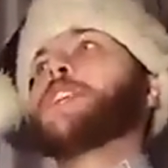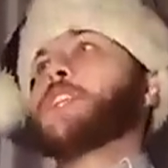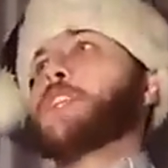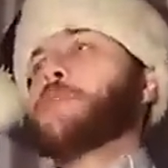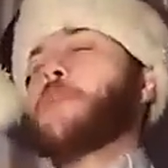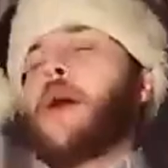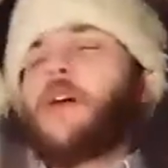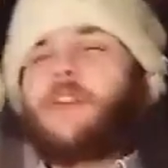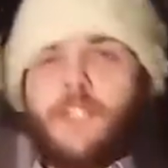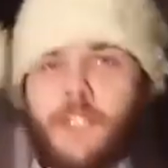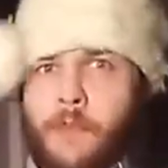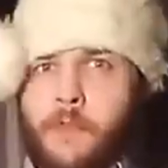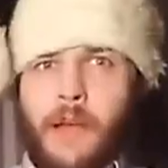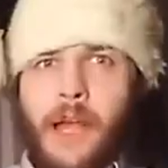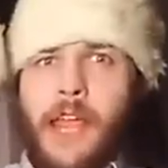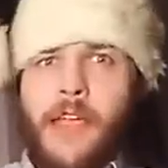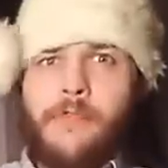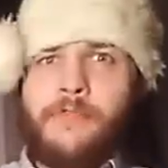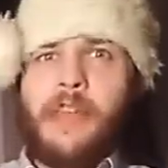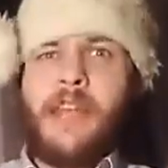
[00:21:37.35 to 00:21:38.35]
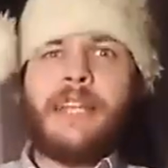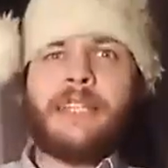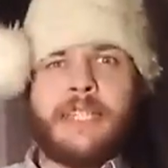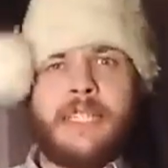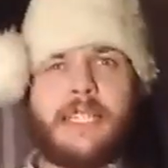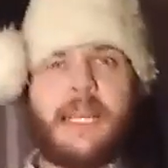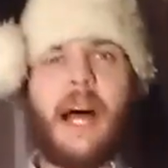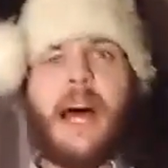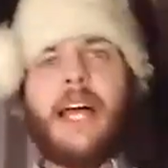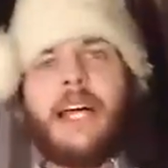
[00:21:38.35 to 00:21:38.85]
you're supposed to believe that his
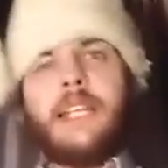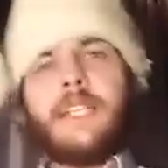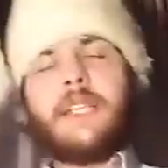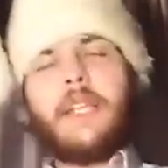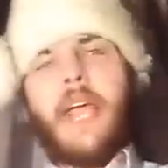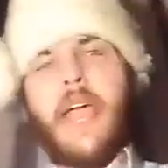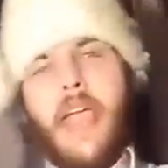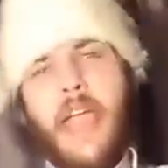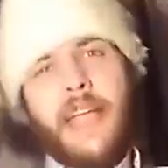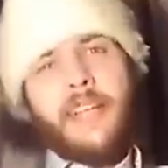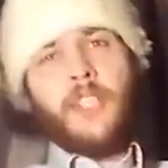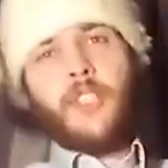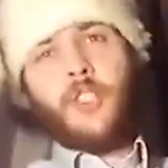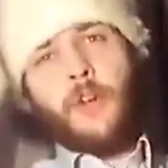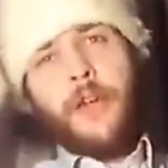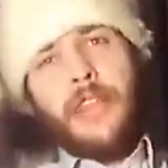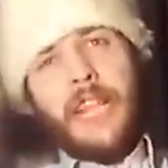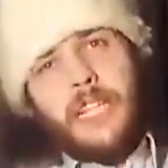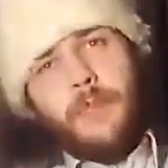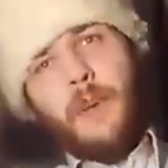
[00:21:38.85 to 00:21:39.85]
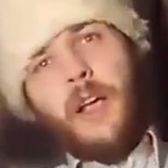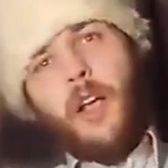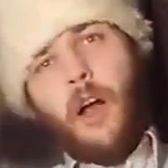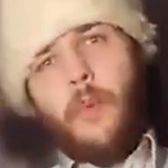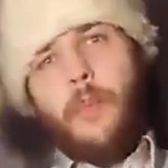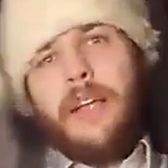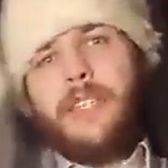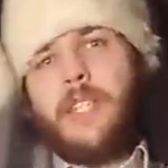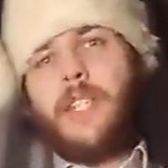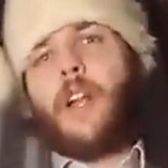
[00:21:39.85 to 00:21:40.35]
entire history that's been
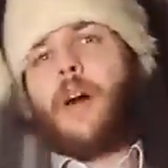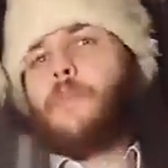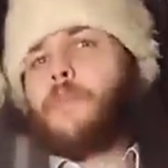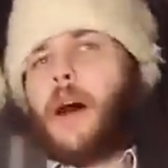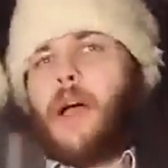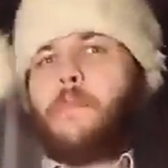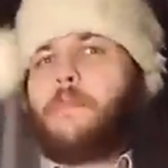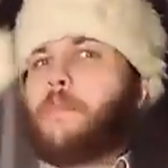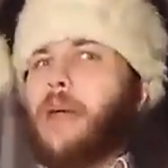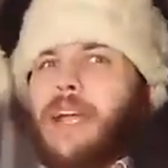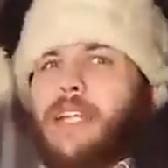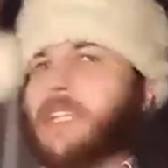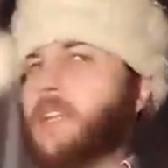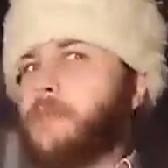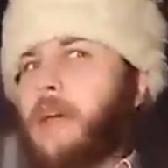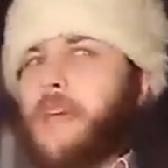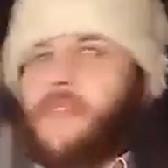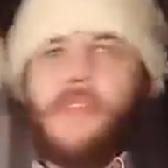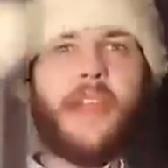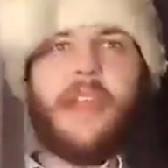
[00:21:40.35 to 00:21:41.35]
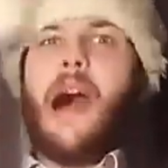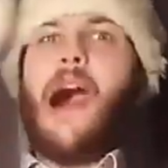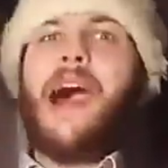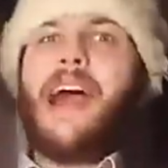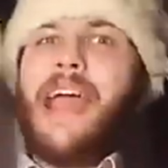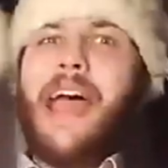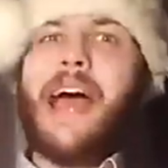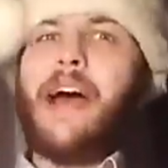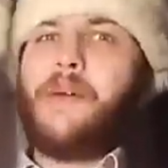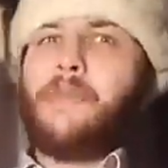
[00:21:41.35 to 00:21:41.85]
commented on by better men
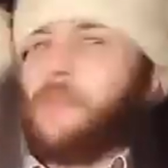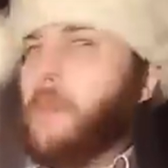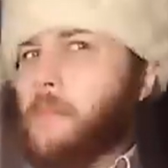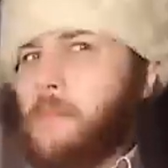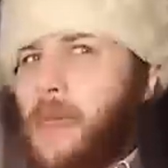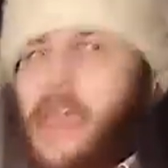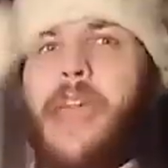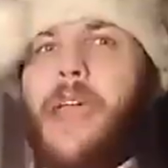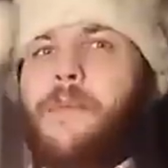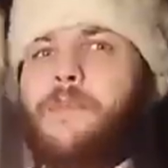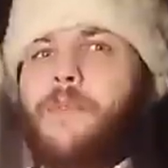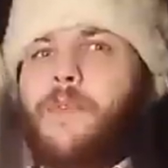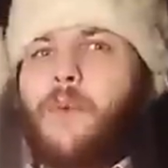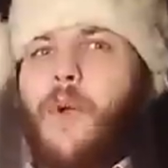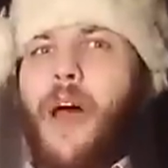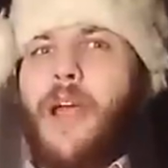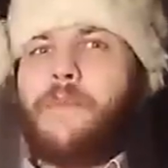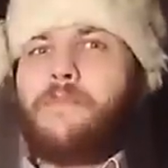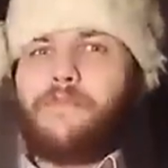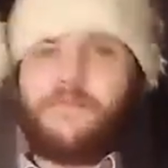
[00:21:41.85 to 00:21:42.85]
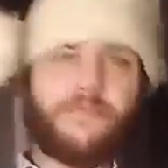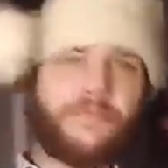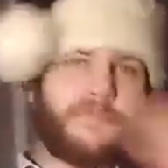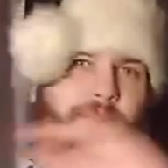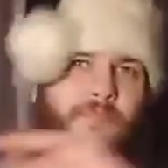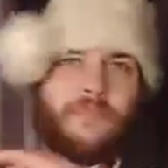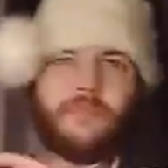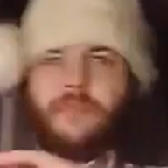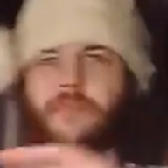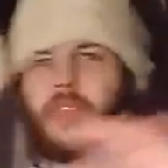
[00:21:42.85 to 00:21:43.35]
than me, right?
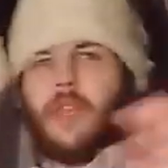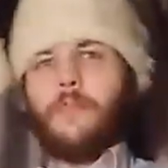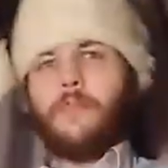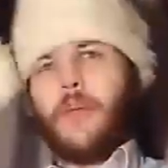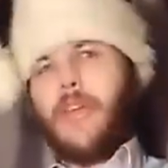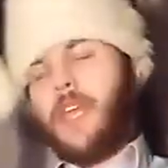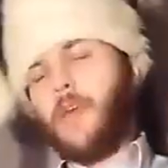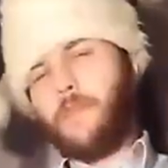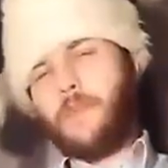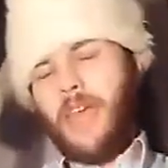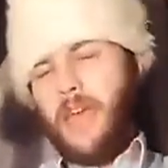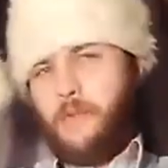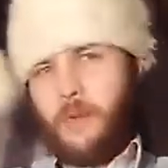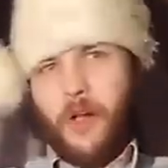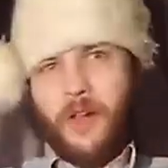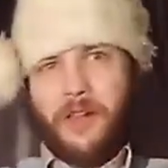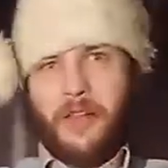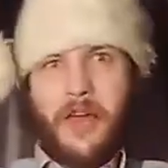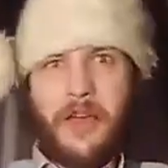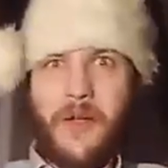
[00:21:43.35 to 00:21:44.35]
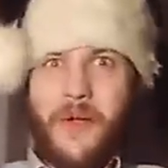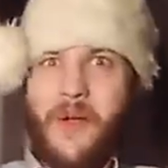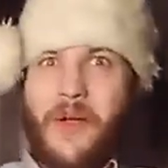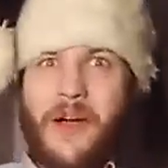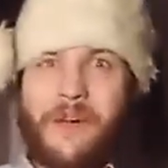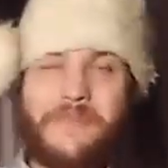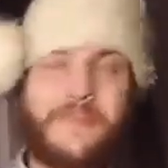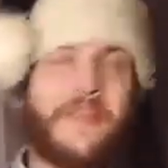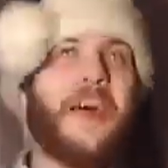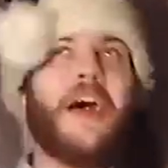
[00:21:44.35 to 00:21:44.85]
People
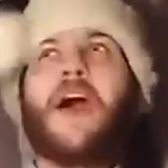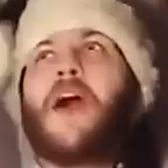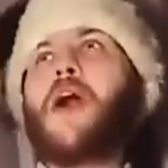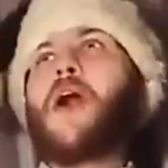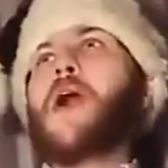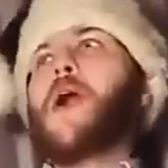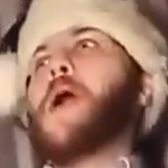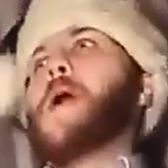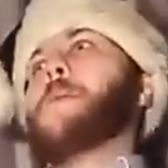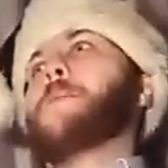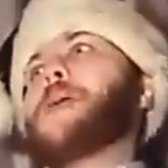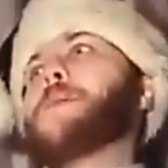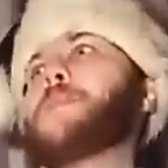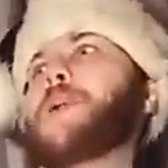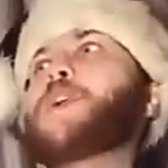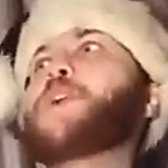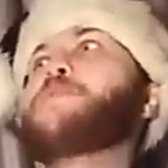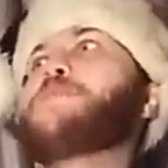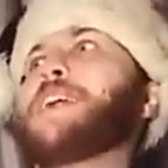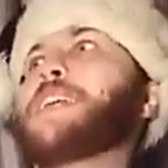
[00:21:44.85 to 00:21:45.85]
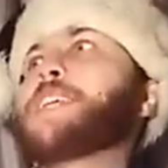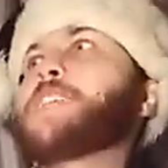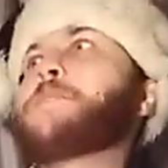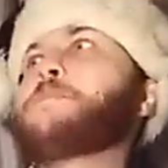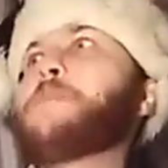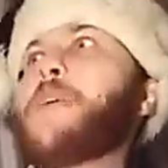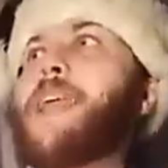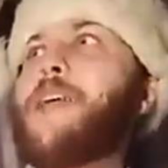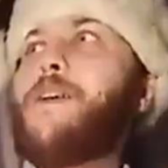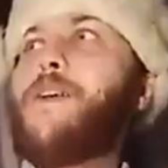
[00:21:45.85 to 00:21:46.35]
who've
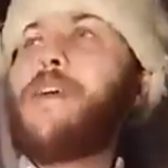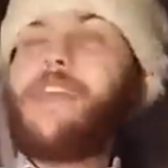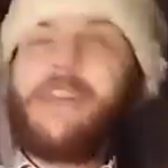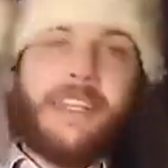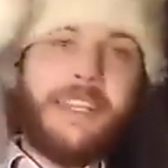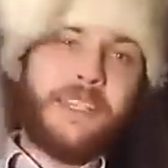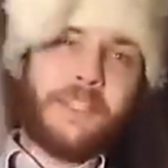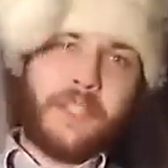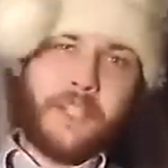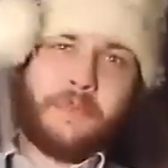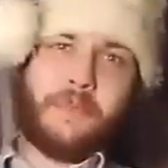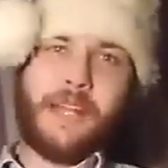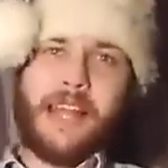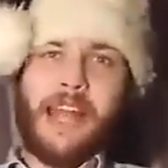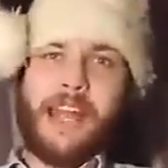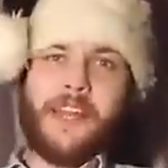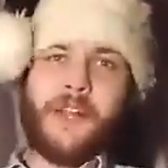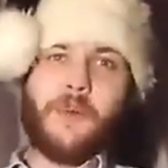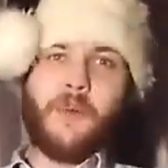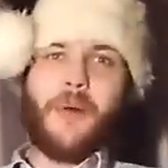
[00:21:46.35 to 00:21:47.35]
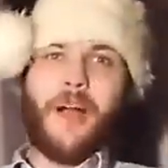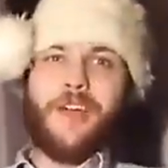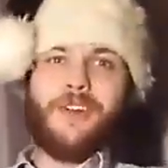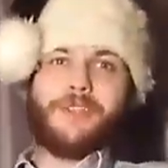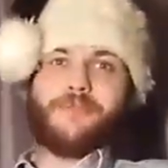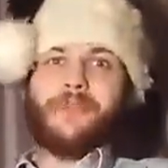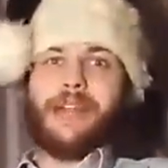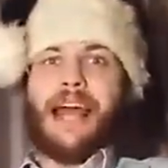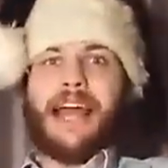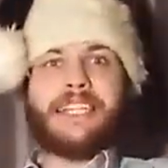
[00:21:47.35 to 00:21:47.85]
experienced Millennial
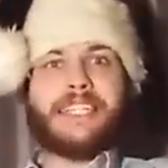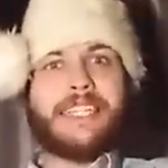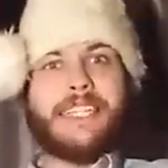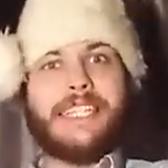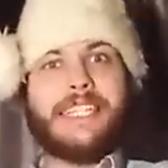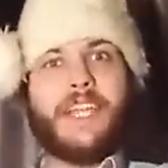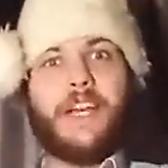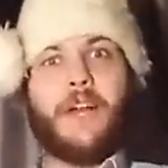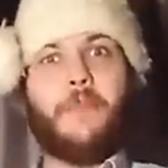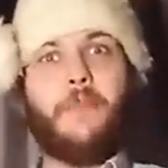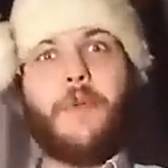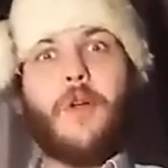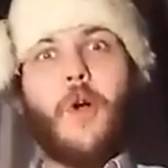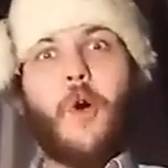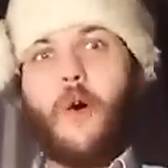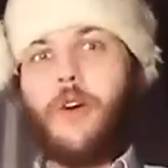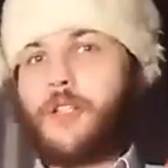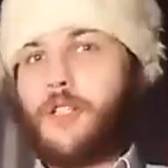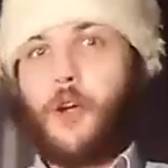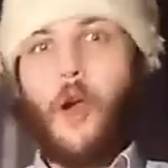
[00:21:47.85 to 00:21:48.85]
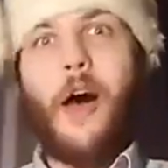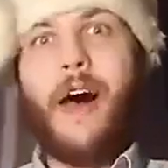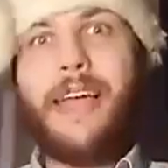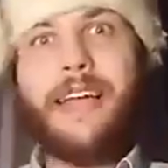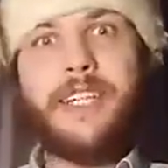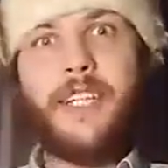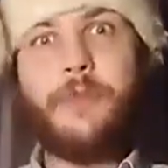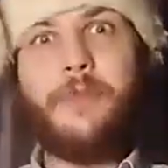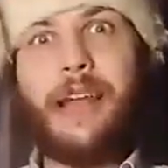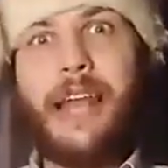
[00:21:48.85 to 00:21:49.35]
Woes molesting them or
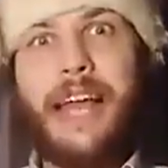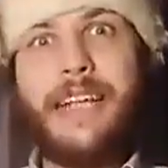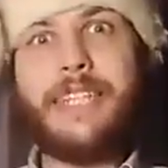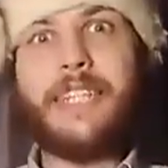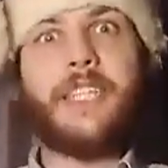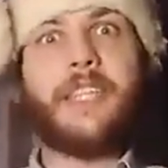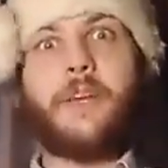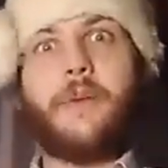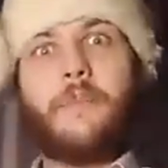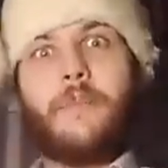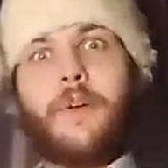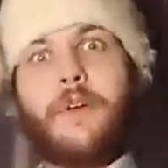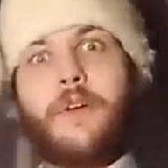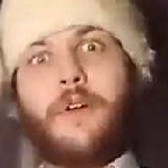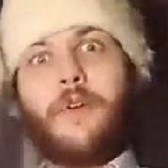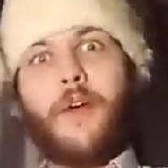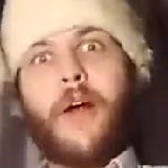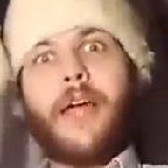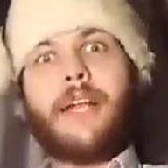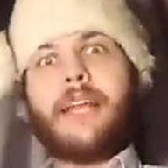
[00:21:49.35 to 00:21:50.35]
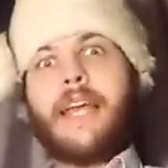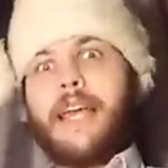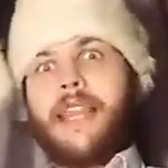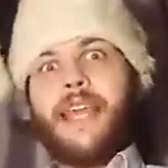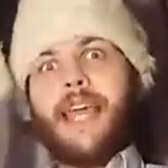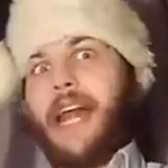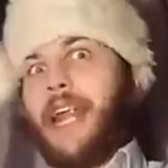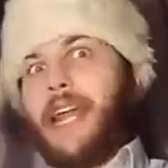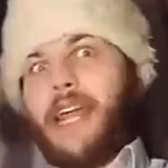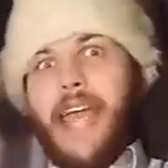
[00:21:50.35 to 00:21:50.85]
trying to molest them, right?
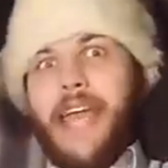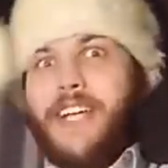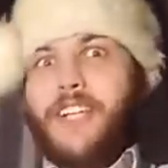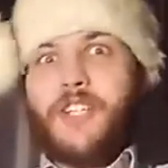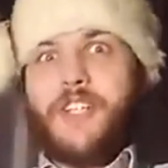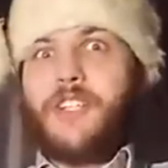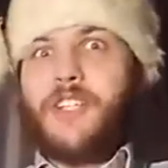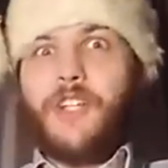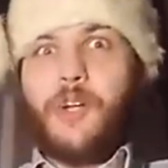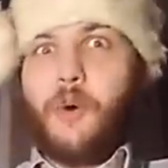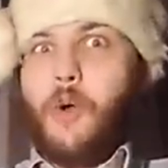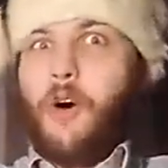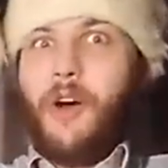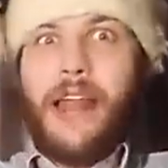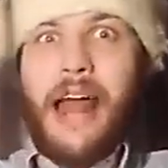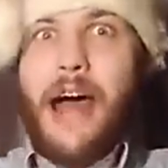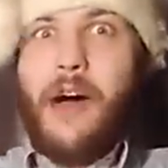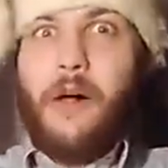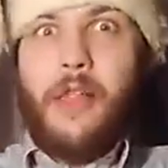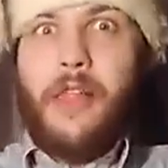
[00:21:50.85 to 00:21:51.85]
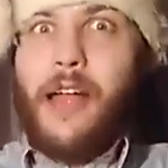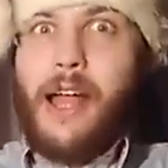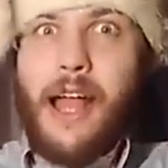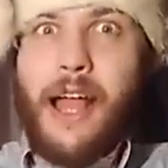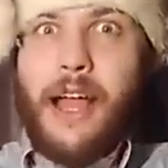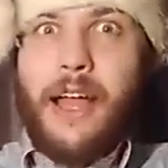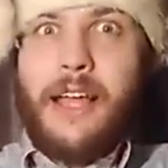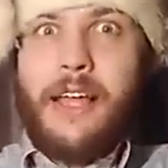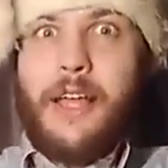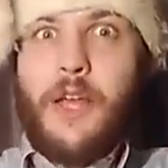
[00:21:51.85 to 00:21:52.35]
The allegations are all out
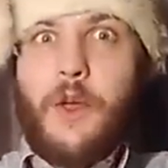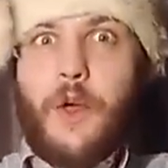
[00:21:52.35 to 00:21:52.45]
there,